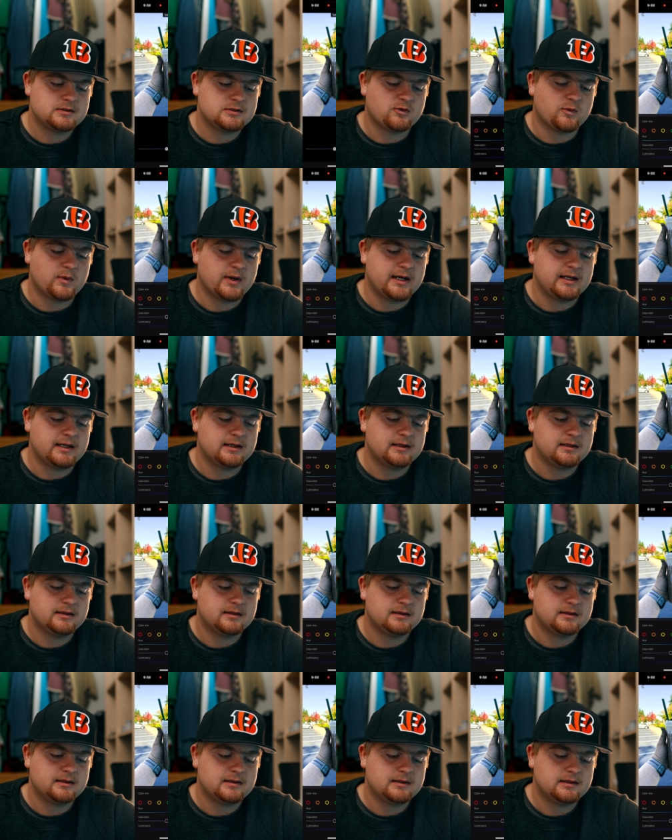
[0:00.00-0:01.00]
20.
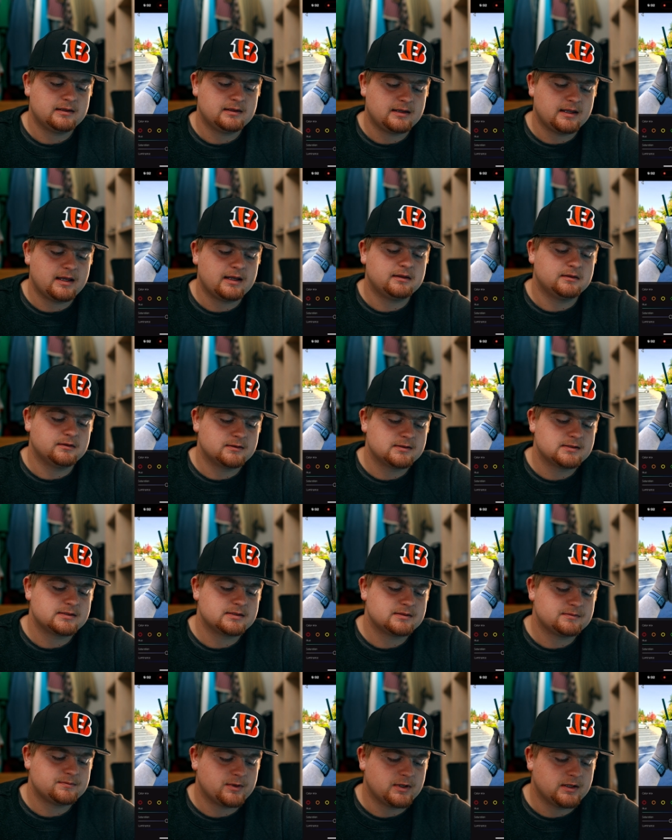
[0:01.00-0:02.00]
That
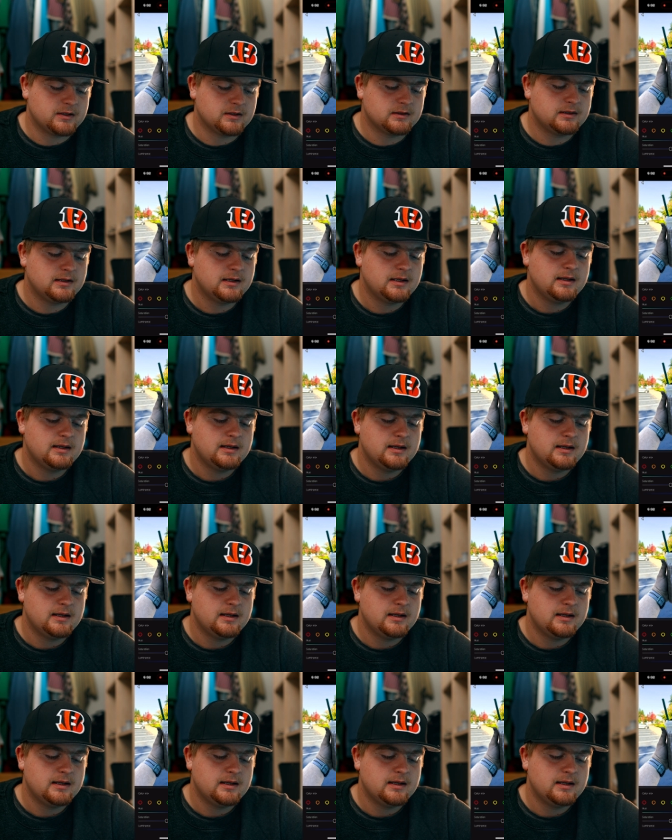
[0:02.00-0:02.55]
looks pretty good.